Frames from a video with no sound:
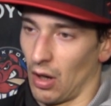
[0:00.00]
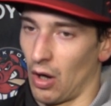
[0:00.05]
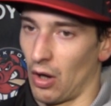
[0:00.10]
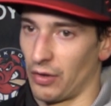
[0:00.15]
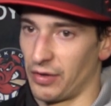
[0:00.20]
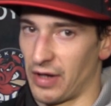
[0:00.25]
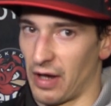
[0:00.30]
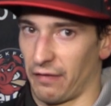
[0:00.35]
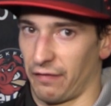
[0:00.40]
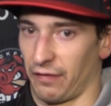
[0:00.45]

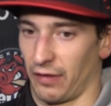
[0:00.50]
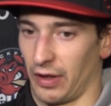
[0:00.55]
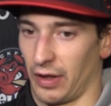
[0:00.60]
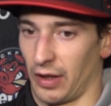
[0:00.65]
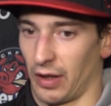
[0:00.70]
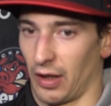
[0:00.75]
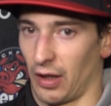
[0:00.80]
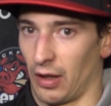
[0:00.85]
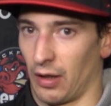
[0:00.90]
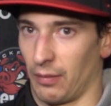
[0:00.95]
Oh,
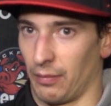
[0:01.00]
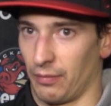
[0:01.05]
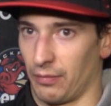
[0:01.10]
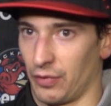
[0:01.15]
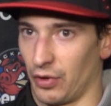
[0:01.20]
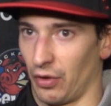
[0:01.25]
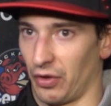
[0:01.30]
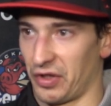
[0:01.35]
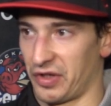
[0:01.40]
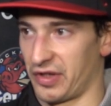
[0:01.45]
definitely.
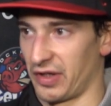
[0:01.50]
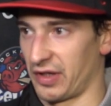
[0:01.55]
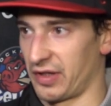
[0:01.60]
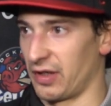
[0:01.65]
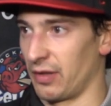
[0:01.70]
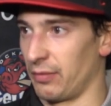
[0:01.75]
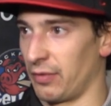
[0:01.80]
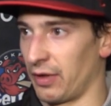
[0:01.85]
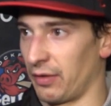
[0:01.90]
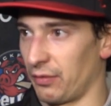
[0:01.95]
The
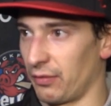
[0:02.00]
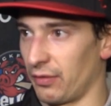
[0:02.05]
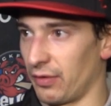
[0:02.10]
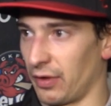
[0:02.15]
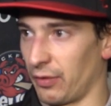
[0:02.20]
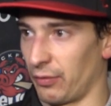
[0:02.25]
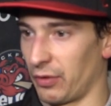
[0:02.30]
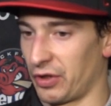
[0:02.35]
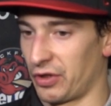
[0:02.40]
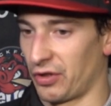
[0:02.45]
system that
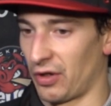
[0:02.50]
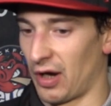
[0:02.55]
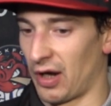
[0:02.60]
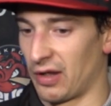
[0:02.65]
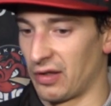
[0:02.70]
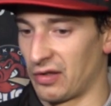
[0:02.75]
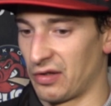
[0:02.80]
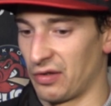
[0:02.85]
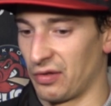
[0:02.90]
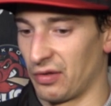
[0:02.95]
we're
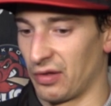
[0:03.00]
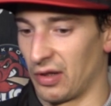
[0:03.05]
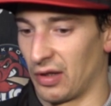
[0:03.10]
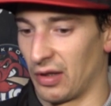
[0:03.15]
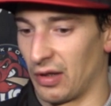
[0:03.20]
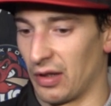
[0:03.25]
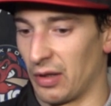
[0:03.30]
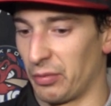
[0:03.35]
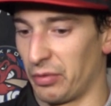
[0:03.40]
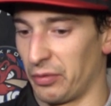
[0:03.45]
trying
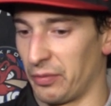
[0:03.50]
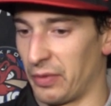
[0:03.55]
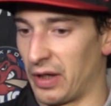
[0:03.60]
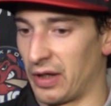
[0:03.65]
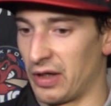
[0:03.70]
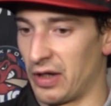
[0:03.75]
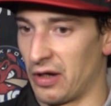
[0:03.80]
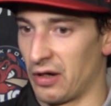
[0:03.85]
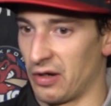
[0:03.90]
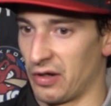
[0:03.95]
to
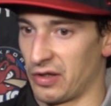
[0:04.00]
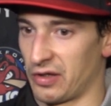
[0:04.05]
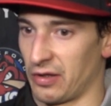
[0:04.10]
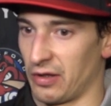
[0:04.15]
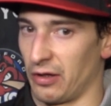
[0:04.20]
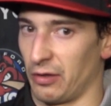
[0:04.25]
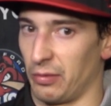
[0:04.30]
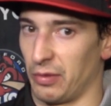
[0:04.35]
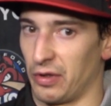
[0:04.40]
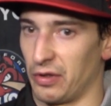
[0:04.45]
implement here is a
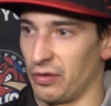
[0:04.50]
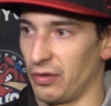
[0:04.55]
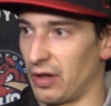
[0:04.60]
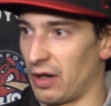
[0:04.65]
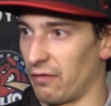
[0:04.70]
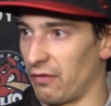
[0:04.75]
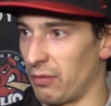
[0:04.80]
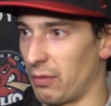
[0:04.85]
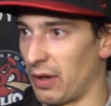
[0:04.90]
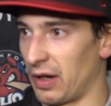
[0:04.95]
little bit new to
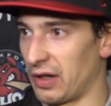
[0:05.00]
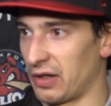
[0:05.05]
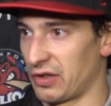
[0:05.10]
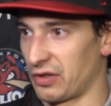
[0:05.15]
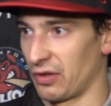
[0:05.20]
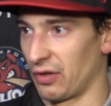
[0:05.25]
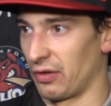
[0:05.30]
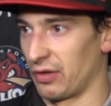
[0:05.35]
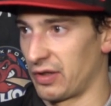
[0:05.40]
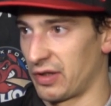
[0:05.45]
everybody,
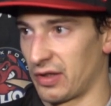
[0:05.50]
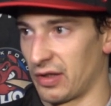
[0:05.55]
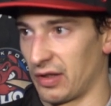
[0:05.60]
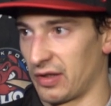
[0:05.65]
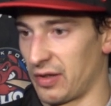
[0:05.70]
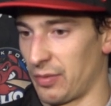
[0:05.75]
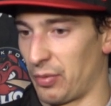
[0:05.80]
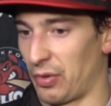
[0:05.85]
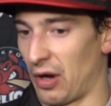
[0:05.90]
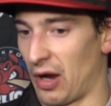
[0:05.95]
so it's
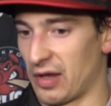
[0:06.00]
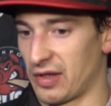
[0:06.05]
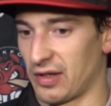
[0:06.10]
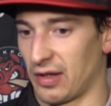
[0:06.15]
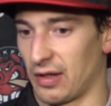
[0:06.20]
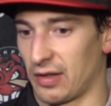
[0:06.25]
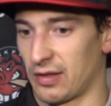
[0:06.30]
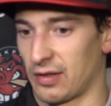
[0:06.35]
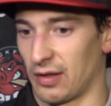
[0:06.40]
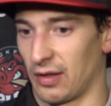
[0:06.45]
a
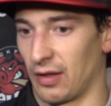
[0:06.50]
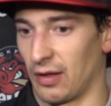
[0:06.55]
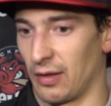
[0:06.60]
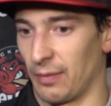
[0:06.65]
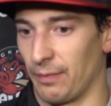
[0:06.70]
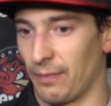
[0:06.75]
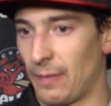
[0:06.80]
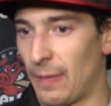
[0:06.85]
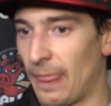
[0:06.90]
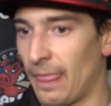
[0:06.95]
process.
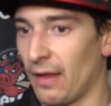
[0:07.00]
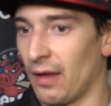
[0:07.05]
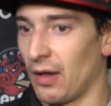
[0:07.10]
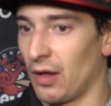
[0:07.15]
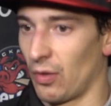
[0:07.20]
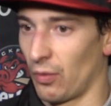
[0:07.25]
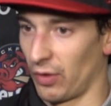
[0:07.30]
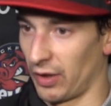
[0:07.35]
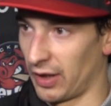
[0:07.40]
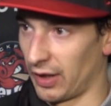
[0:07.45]

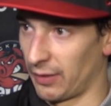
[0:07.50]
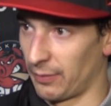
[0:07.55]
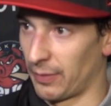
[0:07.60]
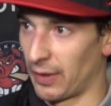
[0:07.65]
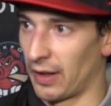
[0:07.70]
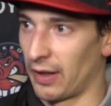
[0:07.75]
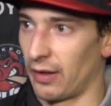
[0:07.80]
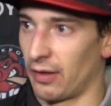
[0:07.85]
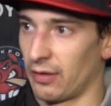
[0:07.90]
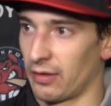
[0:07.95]
We're getting
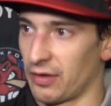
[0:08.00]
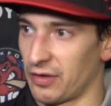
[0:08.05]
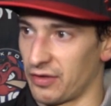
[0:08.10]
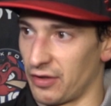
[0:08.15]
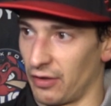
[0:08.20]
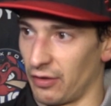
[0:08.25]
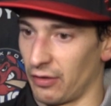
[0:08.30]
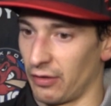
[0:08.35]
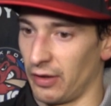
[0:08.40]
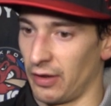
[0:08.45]
better,
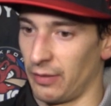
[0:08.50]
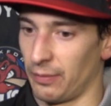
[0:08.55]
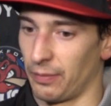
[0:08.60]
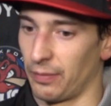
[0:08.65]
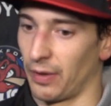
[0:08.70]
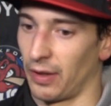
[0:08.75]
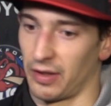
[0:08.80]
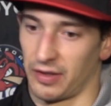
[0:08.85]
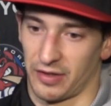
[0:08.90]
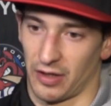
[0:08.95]
certainly,
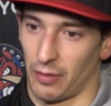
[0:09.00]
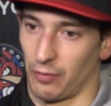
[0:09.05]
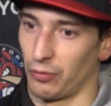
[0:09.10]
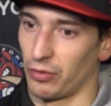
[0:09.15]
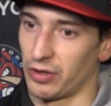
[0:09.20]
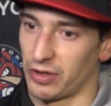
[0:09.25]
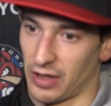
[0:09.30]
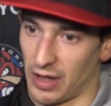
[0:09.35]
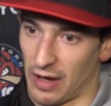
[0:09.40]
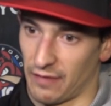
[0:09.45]
but it's something
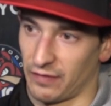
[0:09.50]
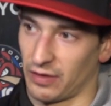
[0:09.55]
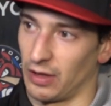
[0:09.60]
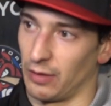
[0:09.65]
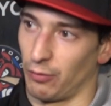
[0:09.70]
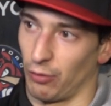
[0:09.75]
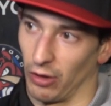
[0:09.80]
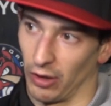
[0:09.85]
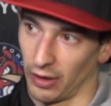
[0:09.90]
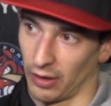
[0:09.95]
we're just going to have to
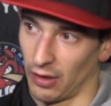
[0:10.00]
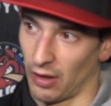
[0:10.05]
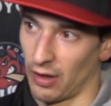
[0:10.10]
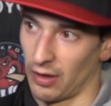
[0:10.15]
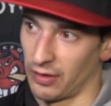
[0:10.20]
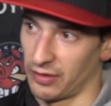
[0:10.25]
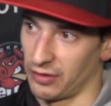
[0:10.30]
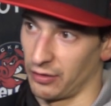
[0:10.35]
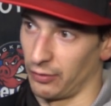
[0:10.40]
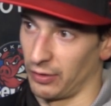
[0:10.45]
keep working
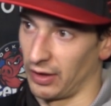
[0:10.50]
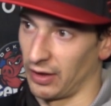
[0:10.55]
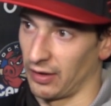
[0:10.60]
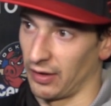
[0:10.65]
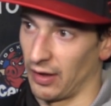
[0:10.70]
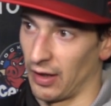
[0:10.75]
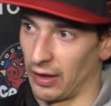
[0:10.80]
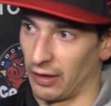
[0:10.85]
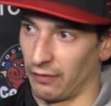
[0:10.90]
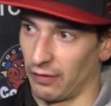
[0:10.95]
on until we get
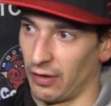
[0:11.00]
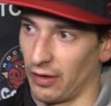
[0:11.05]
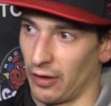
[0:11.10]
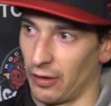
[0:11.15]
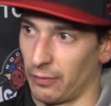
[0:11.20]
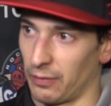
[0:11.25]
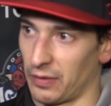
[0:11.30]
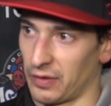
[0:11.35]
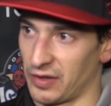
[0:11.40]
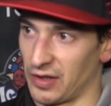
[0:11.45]
the hang of it
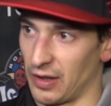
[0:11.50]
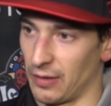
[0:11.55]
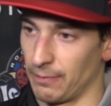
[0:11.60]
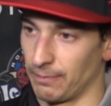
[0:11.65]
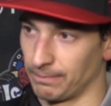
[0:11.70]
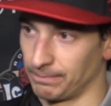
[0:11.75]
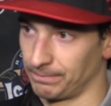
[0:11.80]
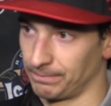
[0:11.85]
100%.